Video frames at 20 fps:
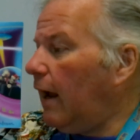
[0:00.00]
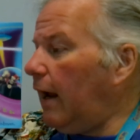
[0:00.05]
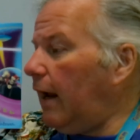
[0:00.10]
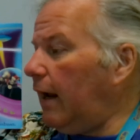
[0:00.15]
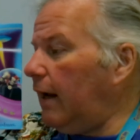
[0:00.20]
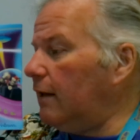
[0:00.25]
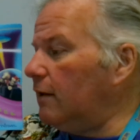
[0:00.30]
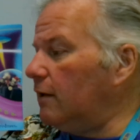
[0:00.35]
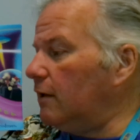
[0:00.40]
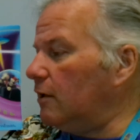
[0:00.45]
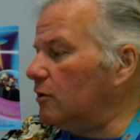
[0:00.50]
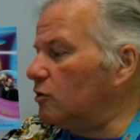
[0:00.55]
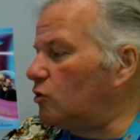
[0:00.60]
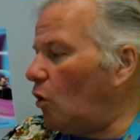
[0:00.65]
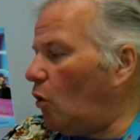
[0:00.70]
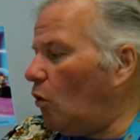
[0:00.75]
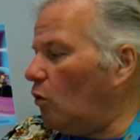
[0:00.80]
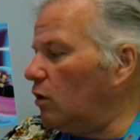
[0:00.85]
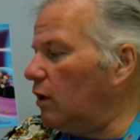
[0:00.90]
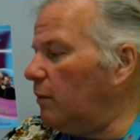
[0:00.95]
aliens
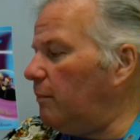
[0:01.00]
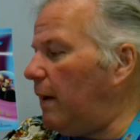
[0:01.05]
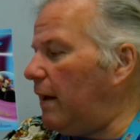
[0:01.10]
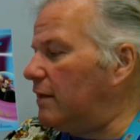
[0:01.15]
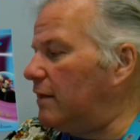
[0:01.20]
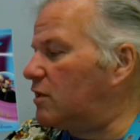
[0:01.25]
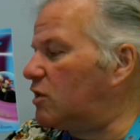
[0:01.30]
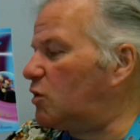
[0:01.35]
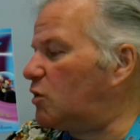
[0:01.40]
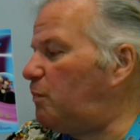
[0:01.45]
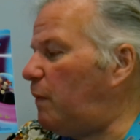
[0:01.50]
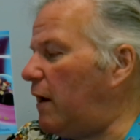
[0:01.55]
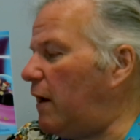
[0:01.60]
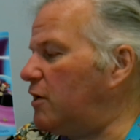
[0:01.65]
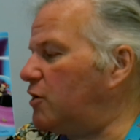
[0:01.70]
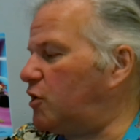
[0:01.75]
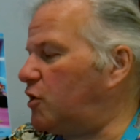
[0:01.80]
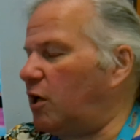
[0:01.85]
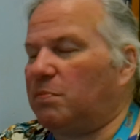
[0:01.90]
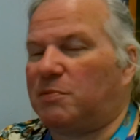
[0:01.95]
only made
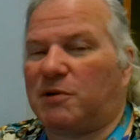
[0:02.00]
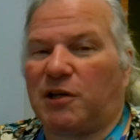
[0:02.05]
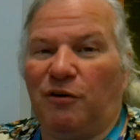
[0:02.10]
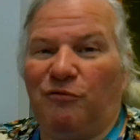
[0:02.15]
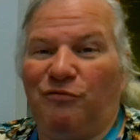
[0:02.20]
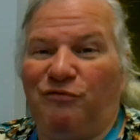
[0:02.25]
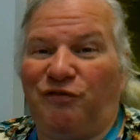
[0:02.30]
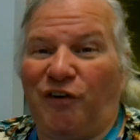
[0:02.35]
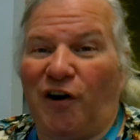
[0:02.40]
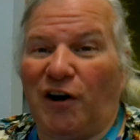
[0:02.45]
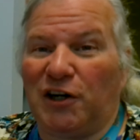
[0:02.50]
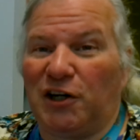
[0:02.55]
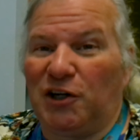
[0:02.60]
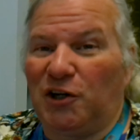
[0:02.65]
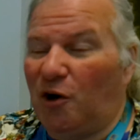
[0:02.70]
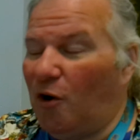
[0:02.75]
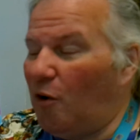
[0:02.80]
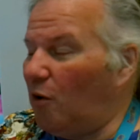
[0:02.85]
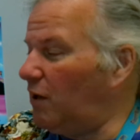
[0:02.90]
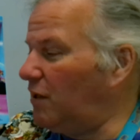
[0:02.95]
spaceships and funny
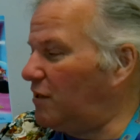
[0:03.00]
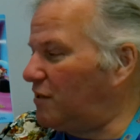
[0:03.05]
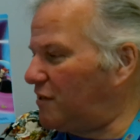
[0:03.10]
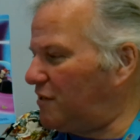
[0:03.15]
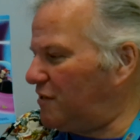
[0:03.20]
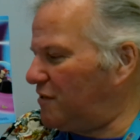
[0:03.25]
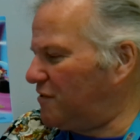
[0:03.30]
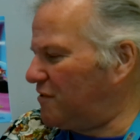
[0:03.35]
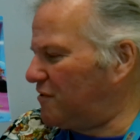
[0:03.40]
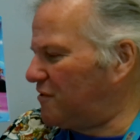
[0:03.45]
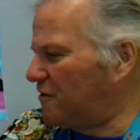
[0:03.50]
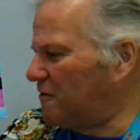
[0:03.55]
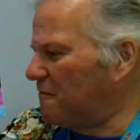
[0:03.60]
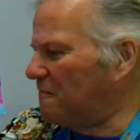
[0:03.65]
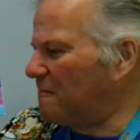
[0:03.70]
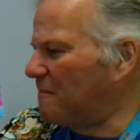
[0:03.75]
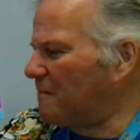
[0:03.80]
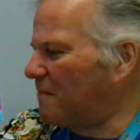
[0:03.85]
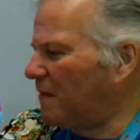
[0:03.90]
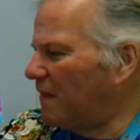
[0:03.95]
noises.
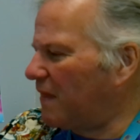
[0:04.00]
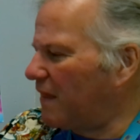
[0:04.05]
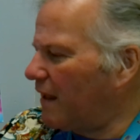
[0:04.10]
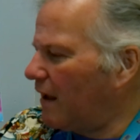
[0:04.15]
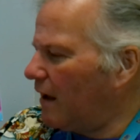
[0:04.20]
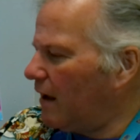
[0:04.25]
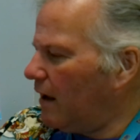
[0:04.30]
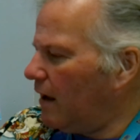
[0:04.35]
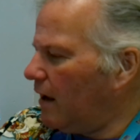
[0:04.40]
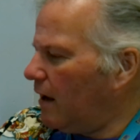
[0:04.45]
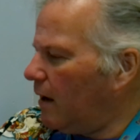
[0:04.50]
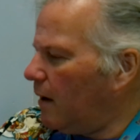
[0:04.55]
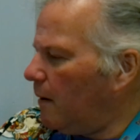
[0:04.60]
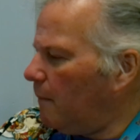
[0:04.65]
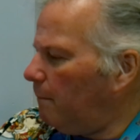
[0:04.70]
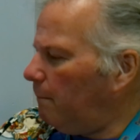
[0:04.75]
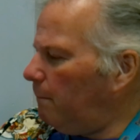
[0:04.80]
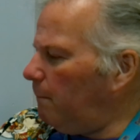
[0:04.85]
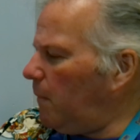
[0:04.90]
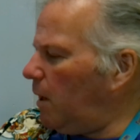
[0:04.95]

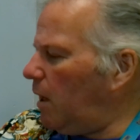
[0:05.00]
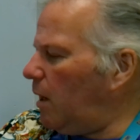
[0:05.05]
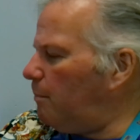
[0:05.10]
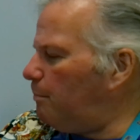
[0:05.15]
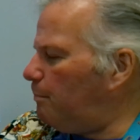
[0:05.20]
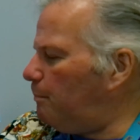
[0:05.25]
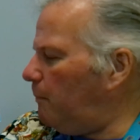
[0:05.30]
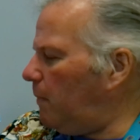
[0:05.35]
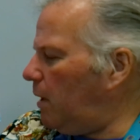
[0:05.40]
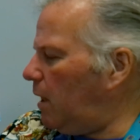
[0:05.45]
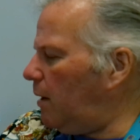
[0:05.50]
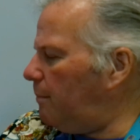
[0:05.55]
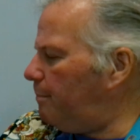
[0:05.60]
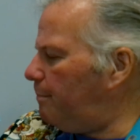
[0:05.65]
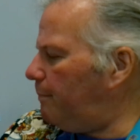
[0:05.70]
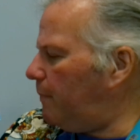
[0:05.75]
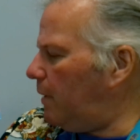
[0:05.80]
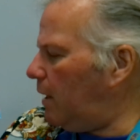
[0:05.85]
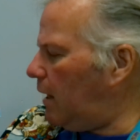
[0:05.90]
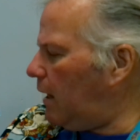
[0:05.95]
Meep, meep.
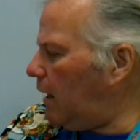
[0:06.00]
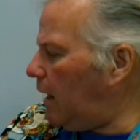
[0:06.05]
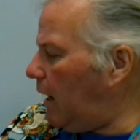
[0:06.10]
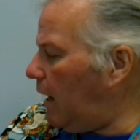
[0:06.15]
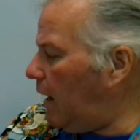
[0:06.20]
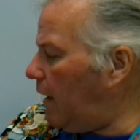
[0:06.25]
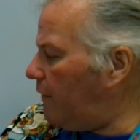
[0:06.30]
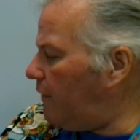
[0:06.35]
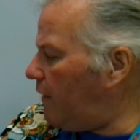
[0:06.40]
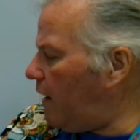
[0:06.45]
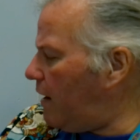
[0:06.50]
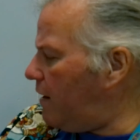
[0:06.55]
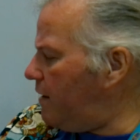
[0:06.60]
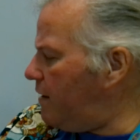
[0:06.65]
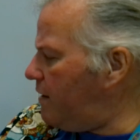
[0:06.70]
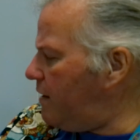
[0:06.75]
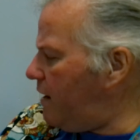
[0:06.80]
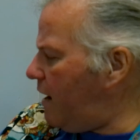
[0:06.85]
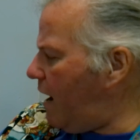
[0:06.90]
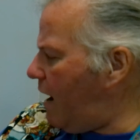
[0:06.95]
And they
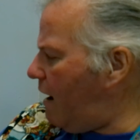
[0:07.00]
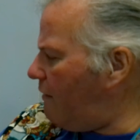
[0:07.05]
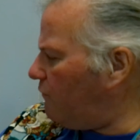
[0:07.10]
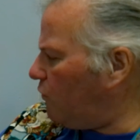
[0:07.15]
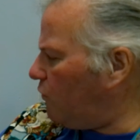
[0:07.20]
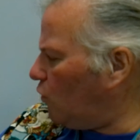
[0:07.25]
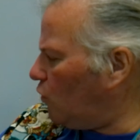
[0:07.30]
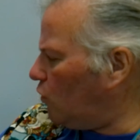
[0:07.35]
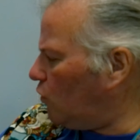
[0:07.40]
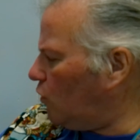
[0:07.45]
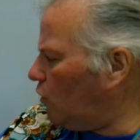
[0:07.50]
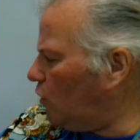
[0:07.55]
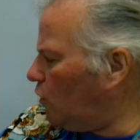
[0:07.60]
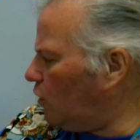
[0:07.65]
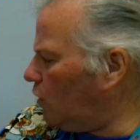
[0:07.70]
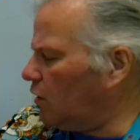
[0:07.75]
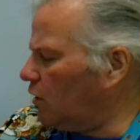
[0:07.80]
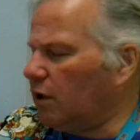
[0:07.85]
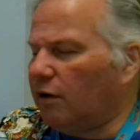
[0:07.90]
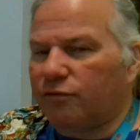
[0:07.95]
never
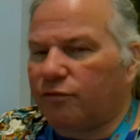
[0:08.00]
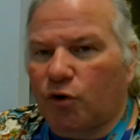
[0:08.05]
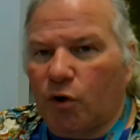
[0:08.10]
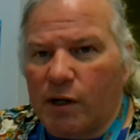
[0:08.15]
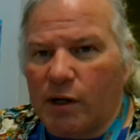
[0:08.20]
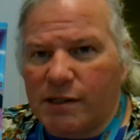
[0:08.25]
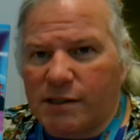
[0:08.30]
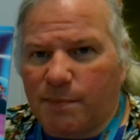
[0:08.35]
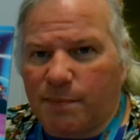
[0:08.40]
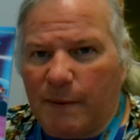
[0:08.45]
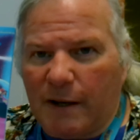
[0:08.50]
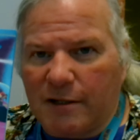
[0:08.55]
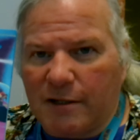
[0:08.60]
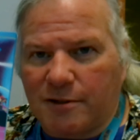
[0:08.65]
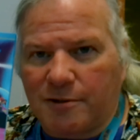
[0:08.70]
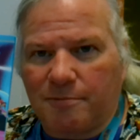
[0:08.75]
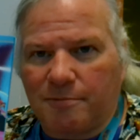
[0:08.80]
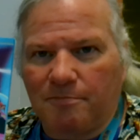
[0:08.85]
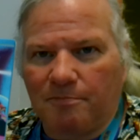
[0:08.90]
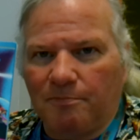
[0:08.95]
heard of Christmas.
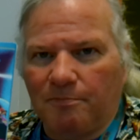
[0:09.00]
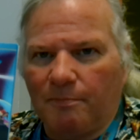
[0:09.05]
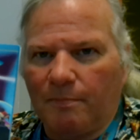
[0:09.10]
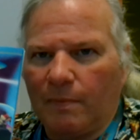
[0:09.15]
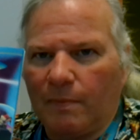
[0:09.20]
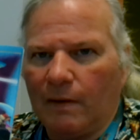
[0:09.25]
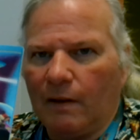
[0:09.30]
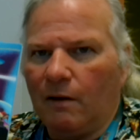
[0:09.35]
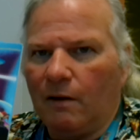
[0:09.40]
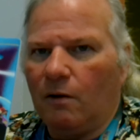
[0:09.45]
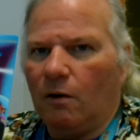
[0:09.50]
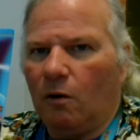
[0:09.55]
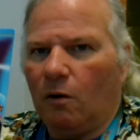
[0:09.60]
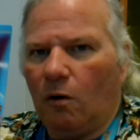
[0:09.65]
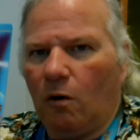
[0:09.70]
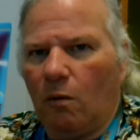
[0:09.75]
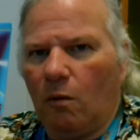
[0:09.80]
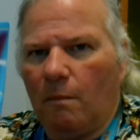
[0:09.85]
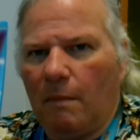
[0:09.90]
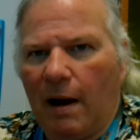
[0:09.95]

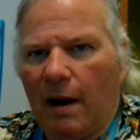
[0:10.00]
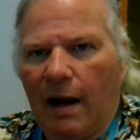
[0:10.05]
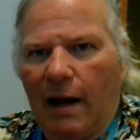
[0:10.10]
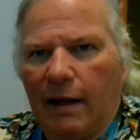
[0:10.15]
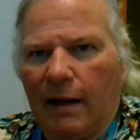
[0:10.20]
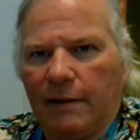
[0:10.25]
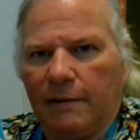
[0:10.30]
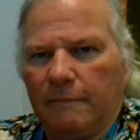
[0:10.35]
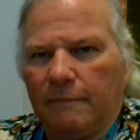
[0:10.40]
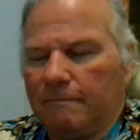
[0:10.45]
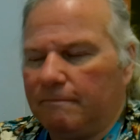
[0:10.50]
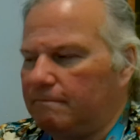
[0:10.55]
Oh, my.